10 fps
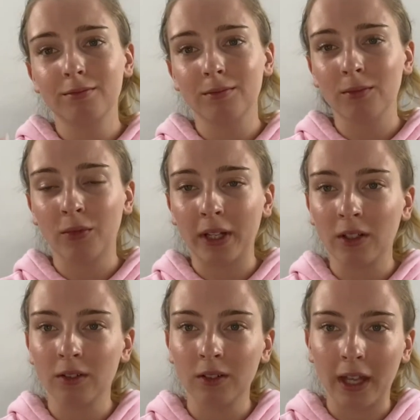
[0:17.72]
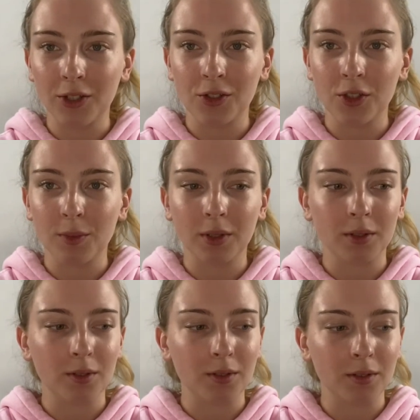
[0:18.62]
fake lashes
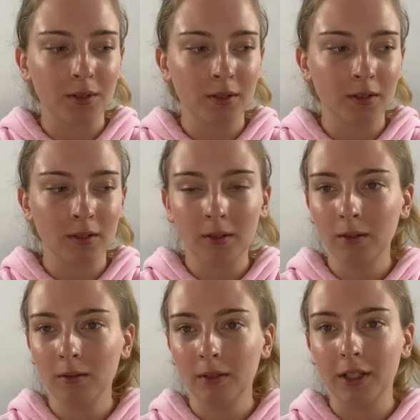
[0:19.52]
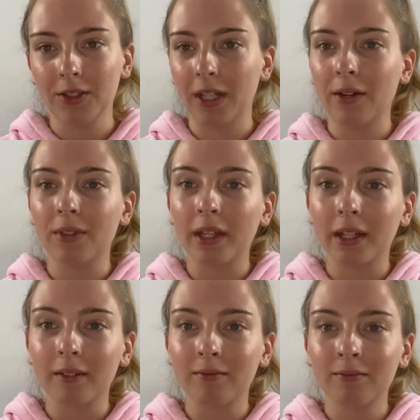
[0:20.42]
because he doesn't have that
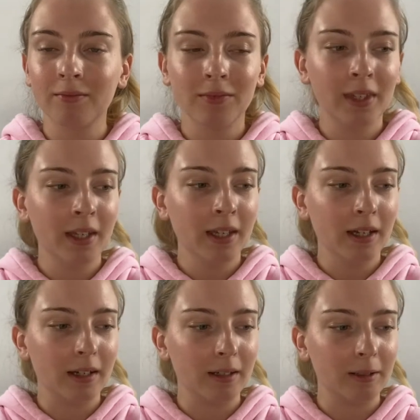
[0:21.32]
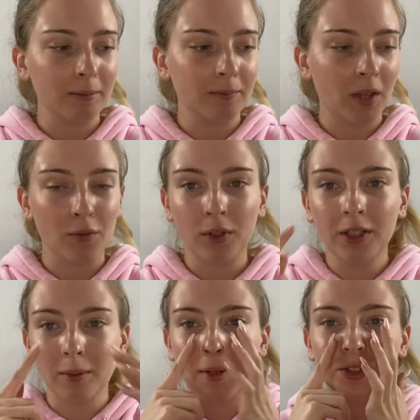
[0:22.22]
yet. I've already
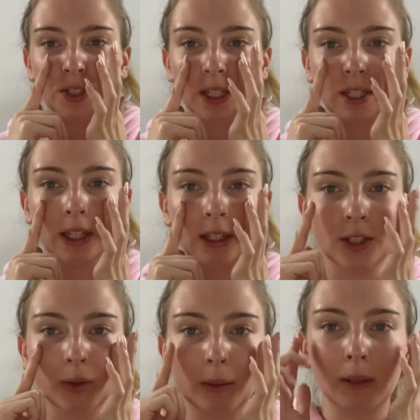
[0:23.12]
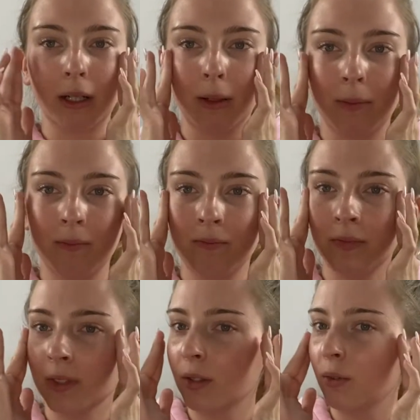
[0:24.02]
done my skincare, that's why my
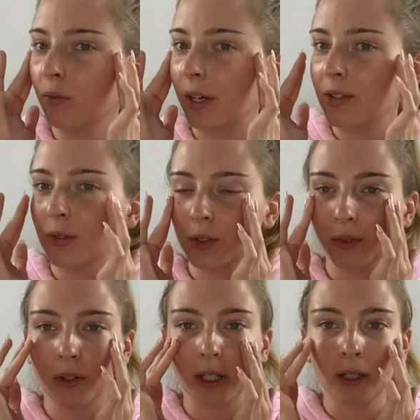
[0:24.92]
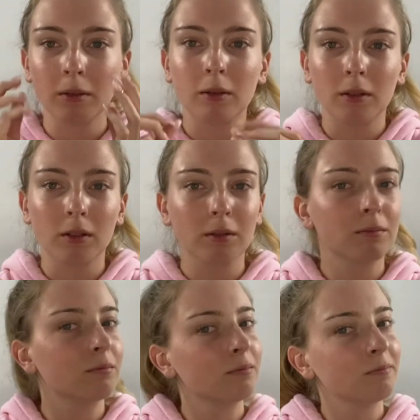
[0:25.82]
face looks very, I
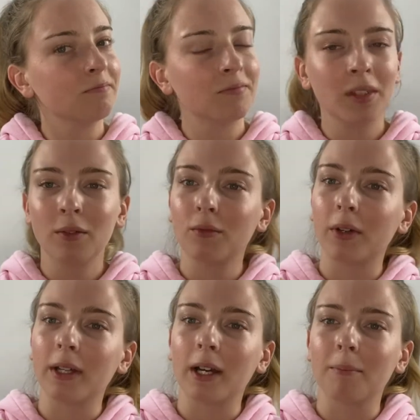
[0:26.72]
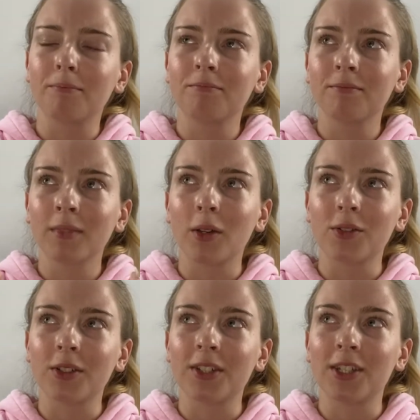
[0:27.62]
was
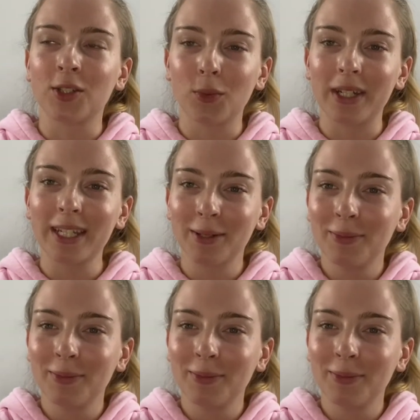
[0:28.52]
going to say sweaty,